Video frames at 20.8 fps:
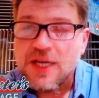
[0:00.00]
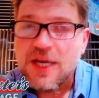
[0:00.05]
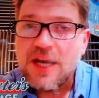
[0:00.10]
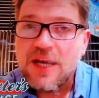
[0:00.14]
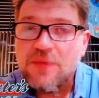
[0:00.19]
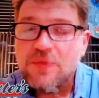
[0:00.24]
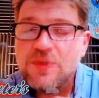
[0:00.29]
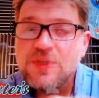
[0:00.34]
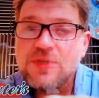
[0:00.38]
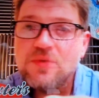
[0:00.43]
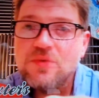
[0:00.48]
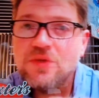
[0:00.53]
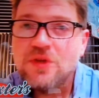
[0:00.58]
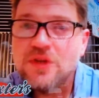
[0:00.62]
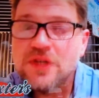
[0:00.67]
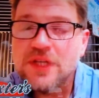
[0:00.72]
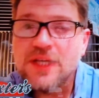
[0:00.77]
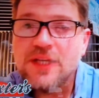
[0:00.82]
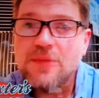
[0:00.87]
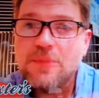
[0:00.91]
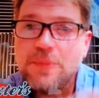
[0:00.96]
And when you
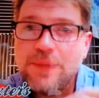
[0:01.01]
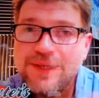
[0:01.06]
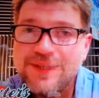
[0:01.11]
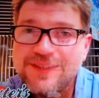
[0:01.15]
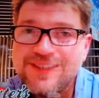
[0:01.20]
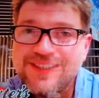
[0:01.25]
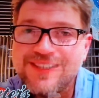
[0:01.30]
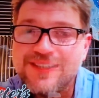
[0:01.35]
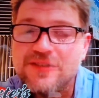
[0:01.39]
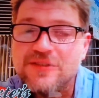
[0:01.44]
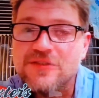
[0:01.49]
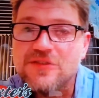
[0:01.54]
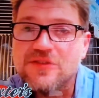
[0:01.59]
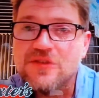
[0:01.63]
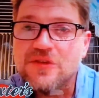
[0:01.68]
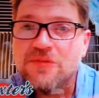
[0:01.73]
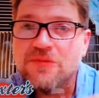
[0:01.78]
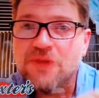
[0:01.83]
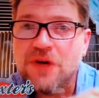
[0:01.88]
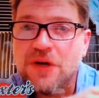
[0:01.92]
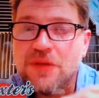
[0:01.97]
look at pistons
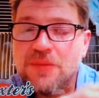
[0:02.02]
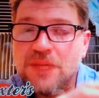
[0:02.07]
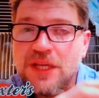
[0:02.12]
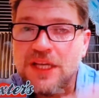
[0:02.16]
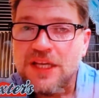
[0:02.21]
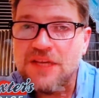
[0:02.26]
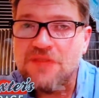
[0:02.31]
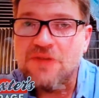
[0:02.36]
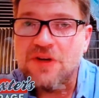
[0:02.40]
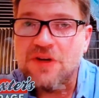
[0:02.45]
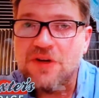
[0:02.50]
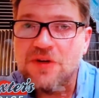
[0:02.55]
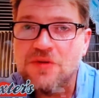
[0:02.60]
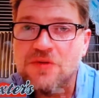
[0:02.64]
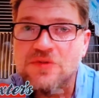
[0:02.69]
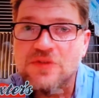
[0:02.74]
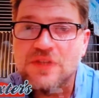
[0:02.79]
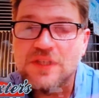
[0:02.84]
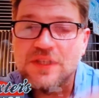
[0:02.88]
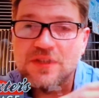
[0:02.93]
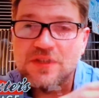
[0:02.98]
from
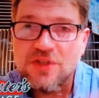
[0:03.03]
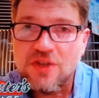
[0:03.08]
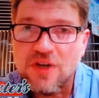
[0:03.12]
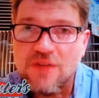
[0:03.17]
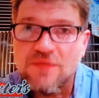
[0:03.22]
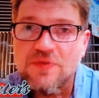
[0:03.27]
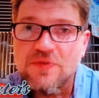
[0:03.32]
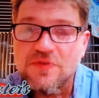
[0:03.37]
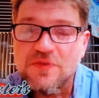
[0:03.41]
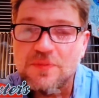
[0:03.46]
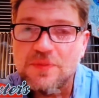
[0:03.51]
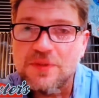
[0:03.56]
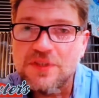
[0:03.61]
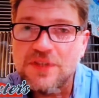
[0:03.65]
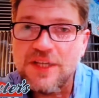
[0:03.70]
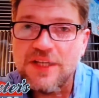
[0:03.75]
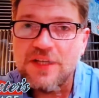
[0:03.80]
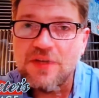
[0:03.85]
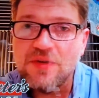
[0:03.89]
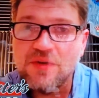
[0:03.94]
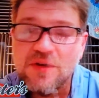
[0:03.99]
Evos and shovels,
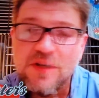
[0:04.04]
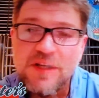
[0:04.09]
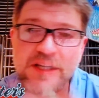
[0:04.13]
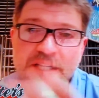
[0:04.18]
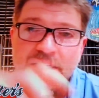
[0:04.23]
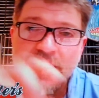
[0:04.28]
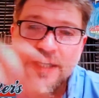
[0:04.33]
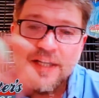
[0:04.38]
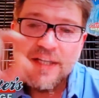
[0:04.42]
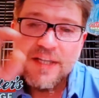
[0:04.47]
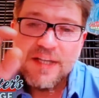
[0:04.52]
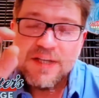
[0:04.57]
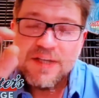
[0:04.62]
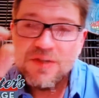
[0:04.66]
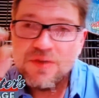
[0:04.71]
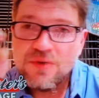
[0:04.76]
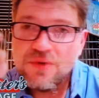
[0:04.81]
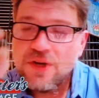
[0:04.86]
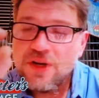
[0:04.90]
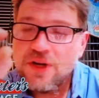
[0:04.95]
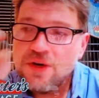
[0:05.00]
particularly,
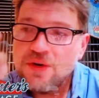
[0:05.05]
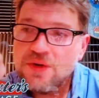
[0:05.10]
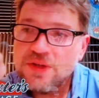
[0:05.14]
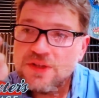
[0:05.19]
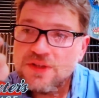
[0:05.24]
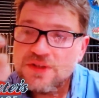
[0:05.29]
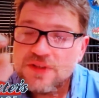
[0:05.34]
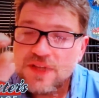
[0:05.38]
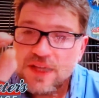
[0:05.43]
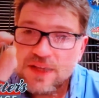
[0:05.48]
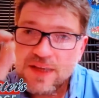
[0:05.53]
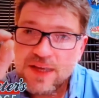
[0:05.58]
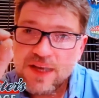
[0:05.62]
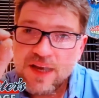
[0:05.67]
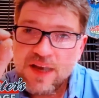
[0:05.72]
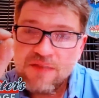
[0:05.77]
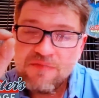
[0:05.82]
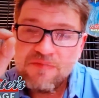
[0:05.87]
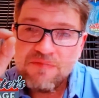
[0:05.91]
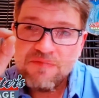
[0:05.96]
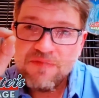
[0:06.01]
you'll notice that they
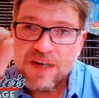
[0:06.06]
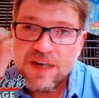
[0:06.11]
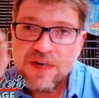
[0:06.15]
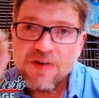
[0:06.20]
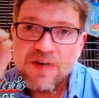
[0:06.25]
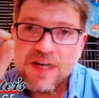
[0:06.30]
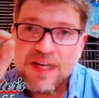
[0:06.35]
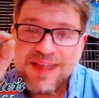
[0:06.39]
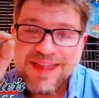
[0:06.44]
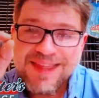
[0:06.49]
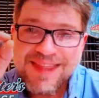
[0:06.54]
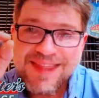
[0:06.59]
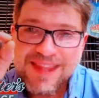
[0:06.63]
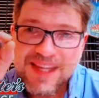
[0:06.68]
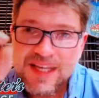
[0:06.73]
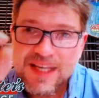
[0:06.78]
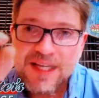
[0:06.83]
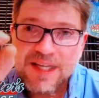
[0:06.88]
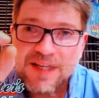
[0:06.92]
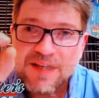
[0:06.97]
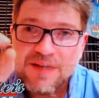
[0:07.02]
have very
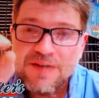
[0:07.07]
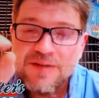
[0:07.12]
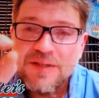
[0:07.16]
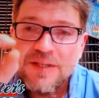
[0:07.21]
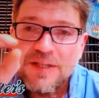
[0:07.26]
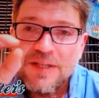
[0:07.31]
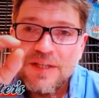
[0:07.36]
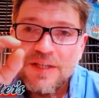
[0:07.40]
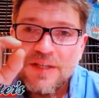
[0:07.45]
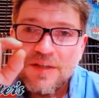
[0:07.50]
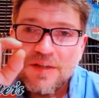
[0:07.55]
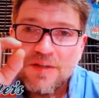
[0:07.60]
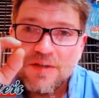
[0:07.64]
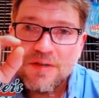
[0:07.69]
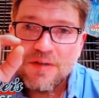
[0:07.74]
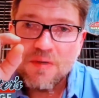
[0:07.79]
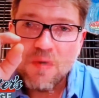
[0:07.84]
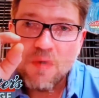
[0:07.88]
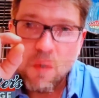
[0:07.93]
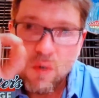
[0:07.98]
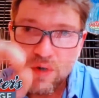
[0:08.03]
thick
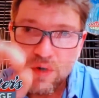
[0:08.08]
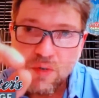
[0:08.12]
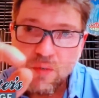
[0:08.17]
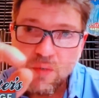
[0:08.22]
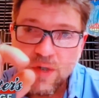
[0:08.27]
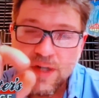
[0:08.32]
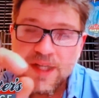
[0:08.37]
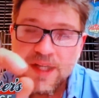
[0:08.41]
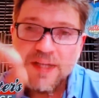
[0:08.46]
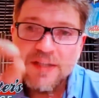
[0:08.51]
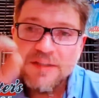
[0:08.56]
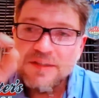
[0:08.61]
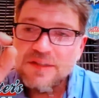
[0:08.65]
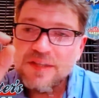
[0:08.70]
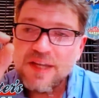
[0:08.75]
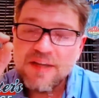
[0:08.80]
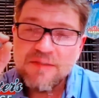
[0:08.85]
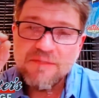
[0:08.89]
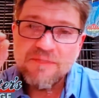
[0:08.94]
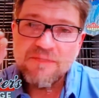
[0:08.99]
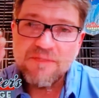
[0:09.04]
oil rings
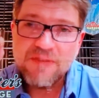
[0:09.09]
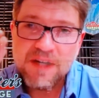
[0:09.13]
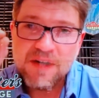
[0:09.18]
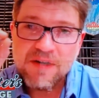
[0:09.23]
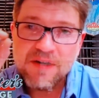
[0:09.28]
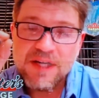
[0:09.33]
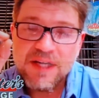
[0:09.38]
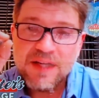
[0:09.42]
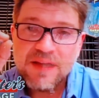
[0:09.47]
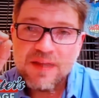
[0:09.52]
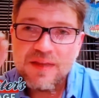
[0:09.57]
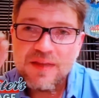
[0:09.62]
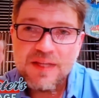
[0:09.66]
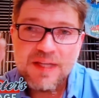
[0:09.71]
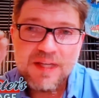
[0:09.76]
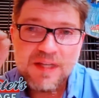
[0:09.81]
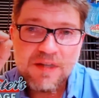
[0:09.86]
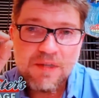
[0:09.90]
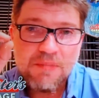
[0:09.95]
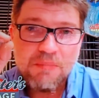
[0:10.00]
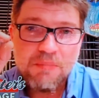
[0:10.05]
and very
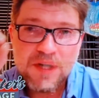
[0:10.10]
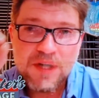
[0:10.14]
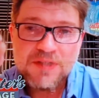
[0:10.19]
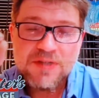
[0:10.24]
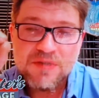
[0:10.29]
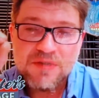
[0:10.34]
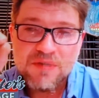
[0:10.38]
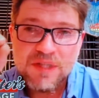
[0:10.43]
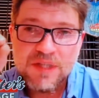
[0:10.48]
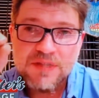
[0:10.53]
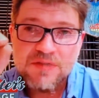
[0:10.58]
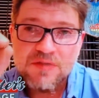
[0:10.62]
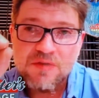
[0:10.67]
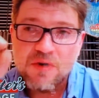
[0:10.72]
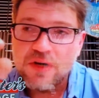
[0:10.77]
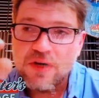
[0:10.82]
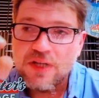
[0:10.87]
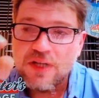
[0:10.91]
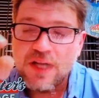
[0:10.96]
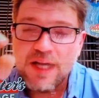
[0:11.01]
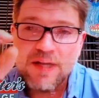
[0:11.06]
thick compression rings
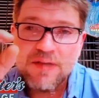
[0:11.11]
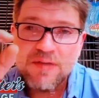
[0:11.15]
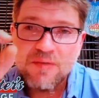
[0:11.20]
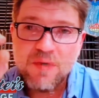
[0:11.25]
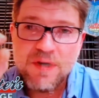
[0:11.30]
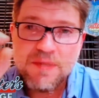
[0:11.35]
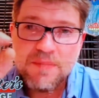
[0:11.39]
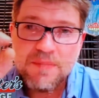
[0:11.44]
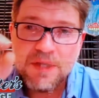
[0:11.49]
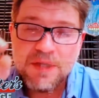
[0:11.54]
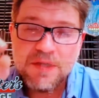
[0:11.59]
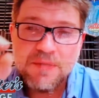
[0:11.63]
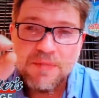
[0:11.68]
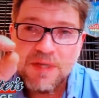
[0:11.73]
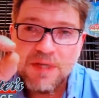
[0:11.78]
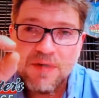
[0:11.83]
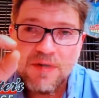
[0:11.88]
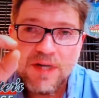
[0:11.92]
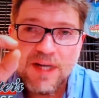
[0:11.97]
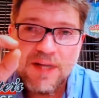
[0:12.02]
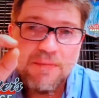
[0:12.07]
on it, like
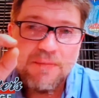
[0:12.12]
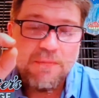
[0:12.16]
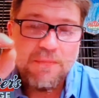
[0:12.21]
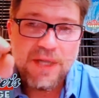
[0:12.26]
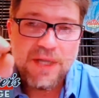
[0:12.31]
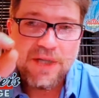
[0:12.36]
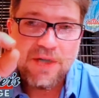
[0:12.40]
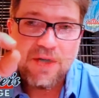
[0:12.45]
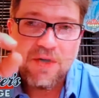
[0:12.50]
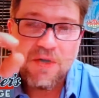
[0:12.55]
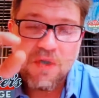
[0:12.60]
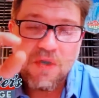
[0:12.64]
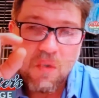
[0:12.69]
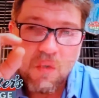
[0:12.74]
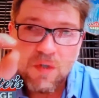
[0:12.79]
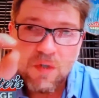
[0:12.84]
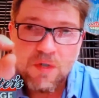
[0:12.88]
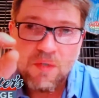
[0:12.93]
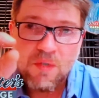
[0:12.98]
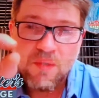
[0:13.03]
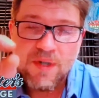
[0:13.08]
3mm and bigger
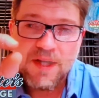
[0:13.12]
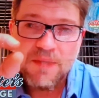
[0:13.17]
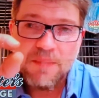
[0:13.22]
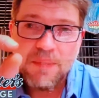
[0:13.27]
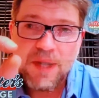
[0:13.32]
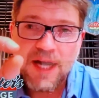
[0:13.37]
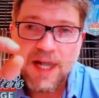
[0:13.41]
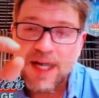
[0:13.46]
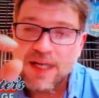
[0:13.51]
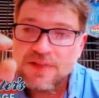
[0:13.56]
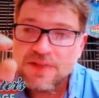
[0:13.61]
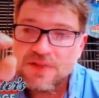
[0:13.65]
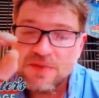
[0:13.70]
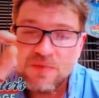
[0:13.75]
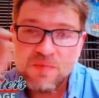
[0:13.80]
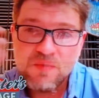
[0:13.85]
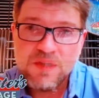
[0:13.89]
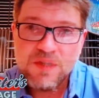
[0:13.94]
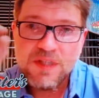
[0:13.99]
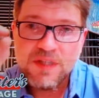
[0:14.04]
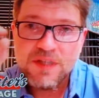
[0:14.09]
oil ring packs and
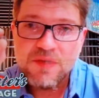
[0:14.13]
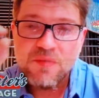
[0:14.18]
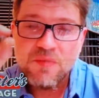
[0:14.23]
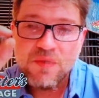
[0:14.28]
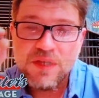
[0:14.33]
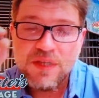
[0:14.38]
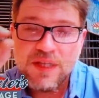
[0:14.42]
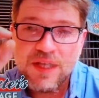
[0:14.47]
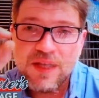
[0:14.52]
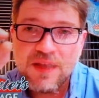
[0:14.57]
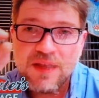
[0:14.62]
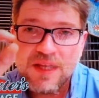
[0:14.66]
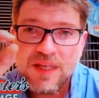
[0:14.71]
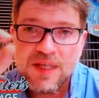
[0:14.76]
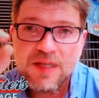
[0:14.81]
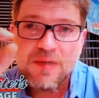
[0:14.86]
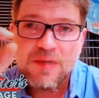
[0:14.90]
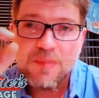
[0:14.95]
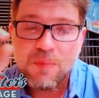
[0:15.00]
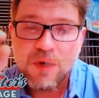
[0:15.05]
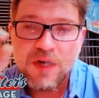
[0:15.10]
really, really
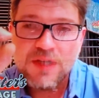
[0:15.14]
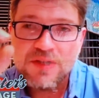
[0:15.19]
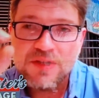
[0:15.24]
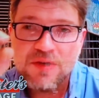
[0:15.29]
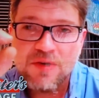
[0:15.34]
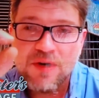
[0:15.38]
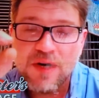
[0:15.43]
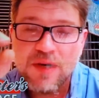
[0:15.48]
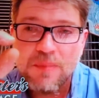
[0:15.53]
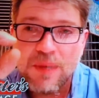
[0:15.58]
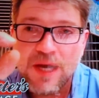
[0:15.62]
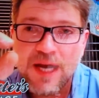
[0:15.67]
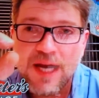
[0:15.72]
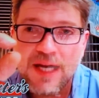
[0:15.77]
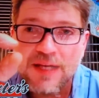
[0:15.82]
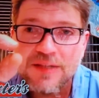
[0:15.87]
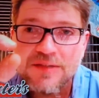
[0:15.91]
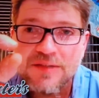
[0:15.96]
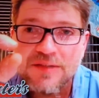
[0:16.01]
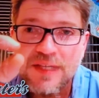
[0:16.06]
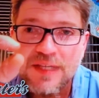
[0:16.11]
thick compression ring
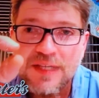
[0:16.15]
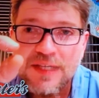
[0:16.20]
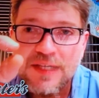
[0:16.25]
packs.